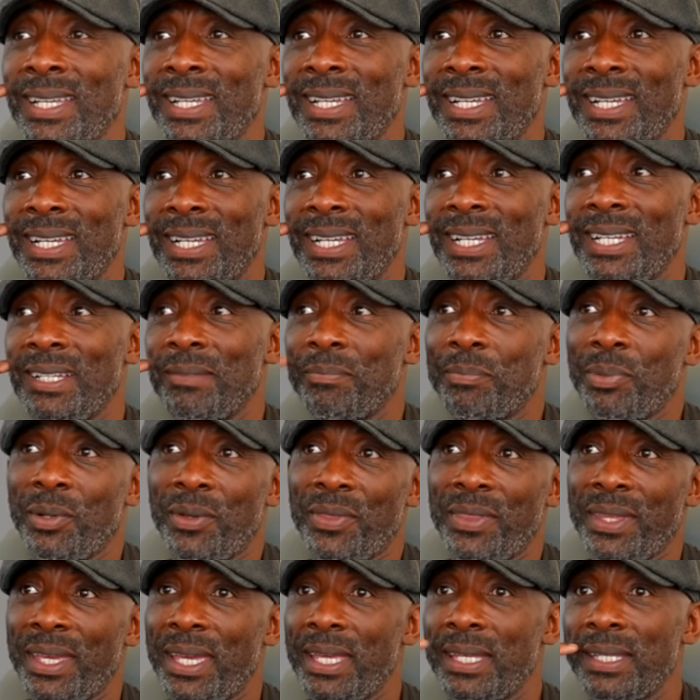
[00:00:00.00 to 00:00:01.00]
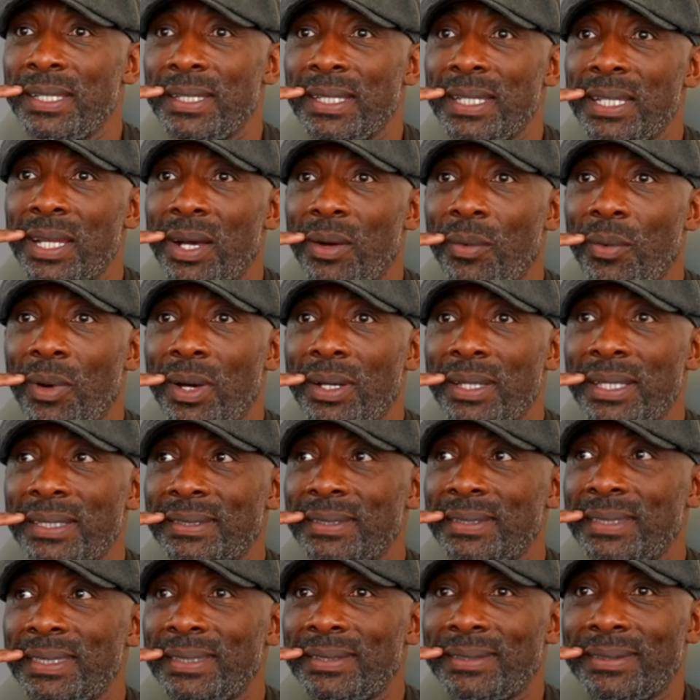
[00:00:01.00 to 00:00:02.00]
Uh, but then you know what?
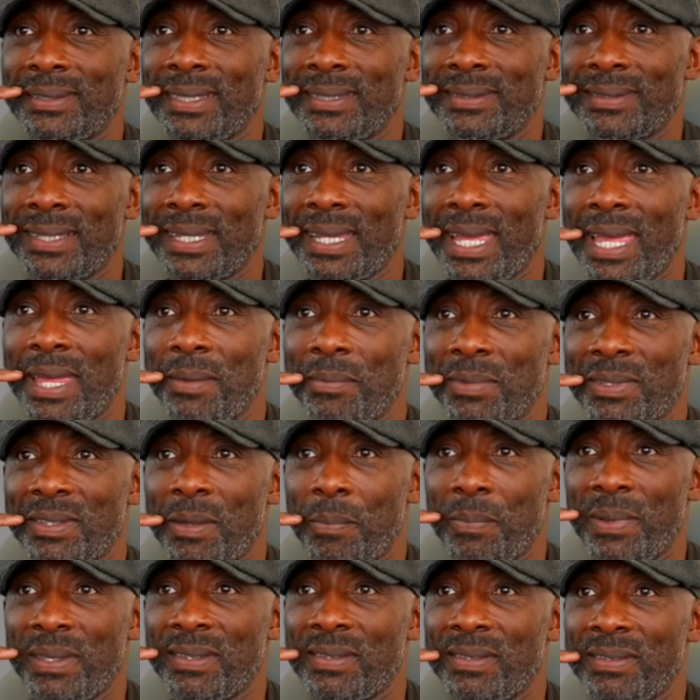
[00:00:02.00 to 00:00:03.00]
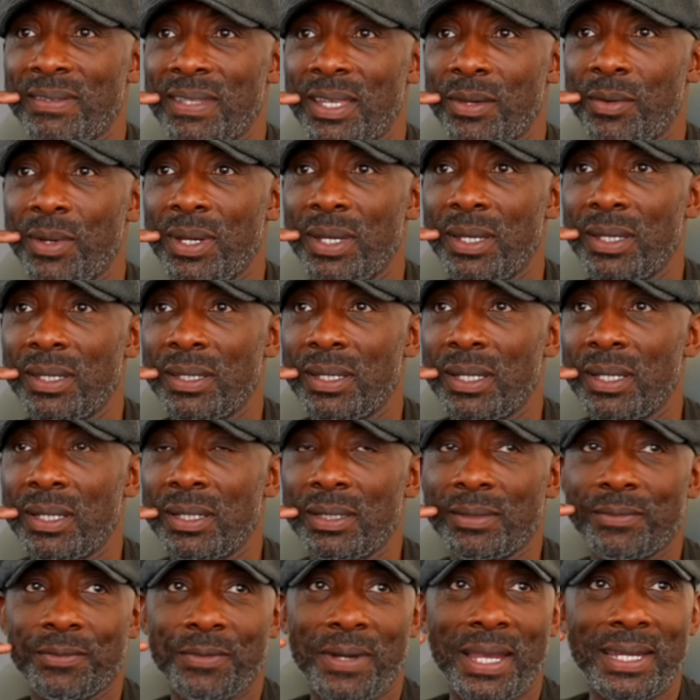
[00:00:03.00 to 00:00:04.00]
This it's, it's the game. It's the business they're in.
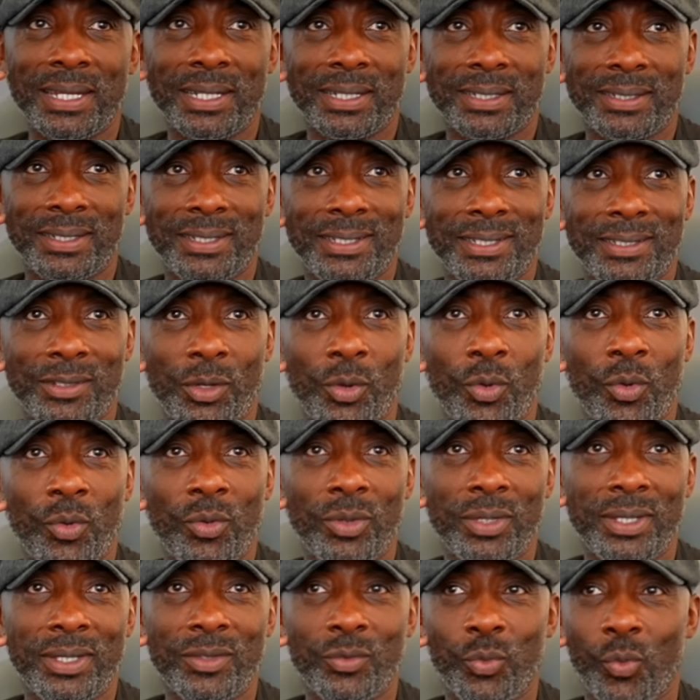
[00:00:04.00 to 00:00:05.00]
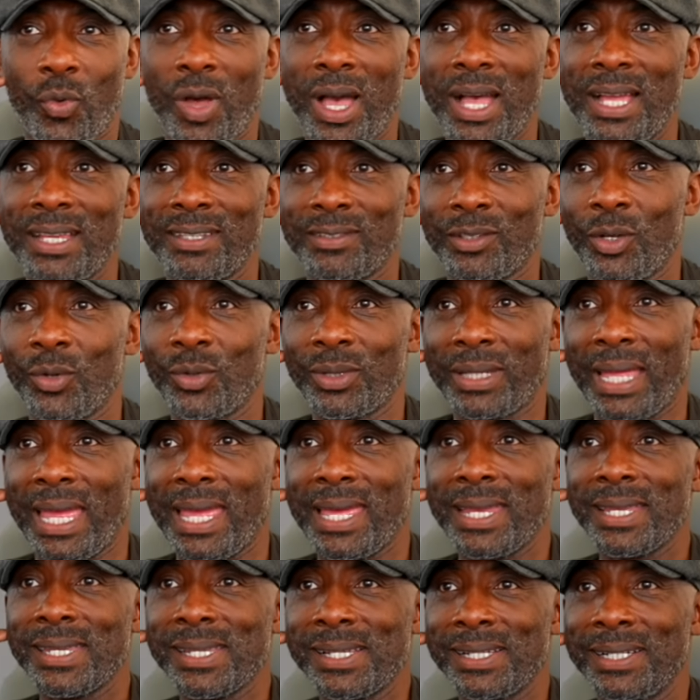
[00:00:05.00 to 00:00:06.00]
And Frank is old, his wise old
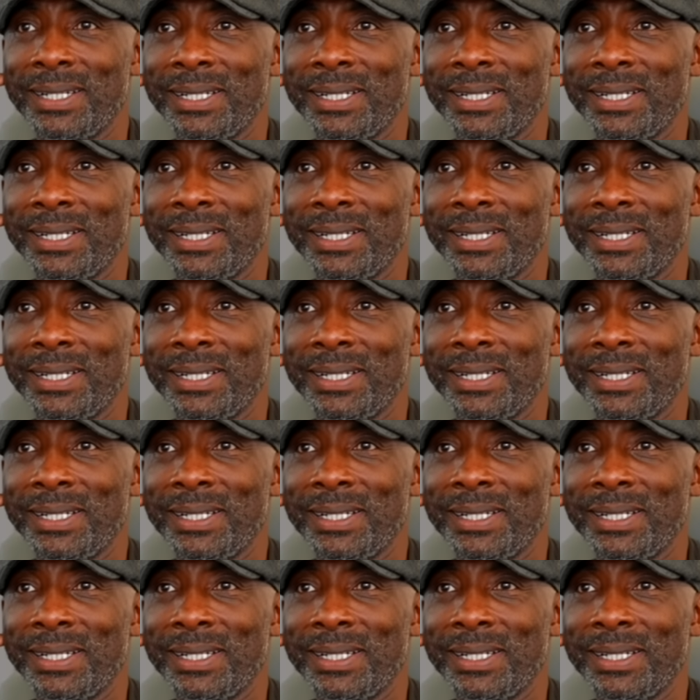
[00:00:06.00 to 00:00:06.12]
head.